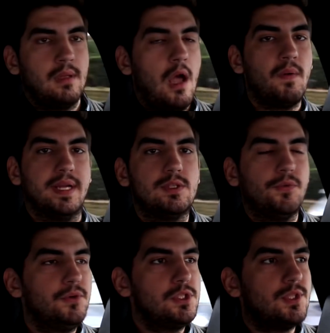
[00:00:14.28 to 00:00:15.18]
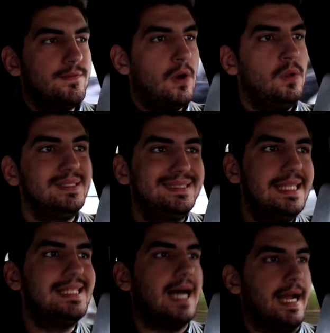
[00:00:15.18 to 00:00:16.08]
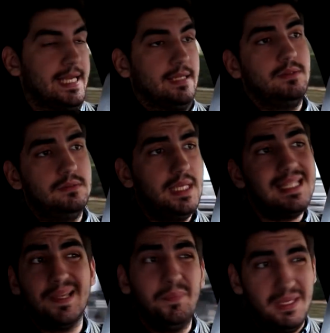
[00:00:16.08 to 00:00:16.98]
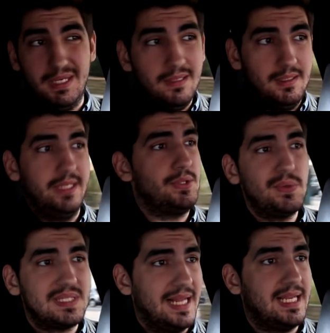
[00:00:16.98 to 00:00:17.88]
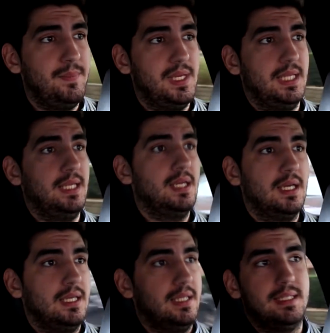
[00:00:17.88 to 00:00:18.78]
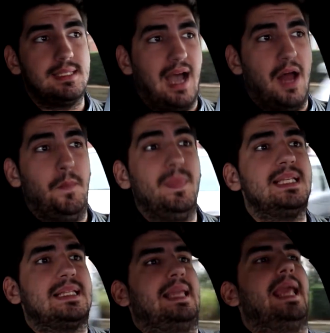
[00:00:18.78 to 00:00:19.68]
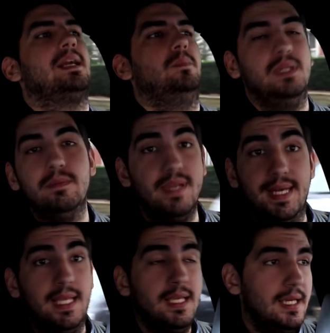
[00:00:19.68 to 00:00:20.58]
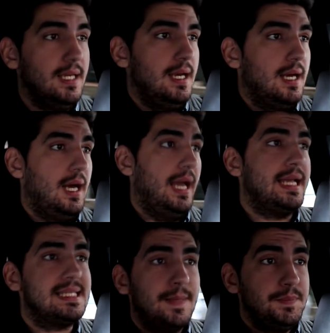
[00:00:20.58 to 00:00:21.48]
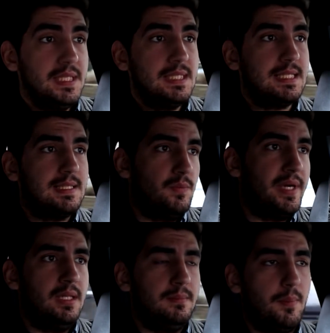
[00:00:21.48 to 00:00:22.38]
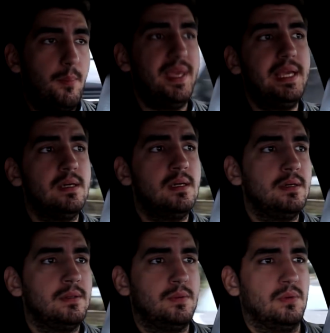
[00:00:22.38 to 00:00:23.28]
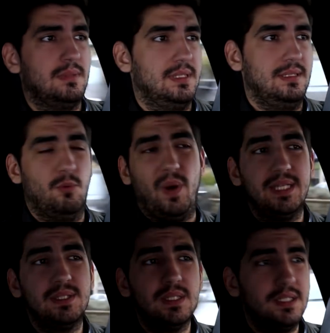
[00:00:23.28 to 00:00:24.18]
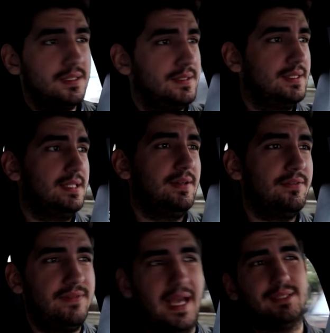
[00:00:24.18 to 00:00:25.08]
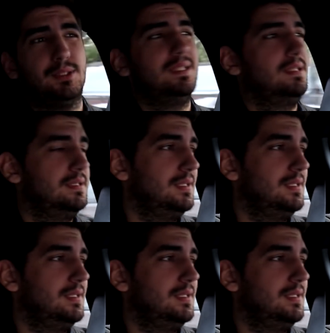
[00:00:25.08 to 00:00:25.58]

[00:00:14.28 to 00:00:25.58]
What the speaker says: Alright, so first of all, design. It's a Mini, it looks like a Mini, it's unmistakably Mini, except it's, well, bigger, wider, fatter.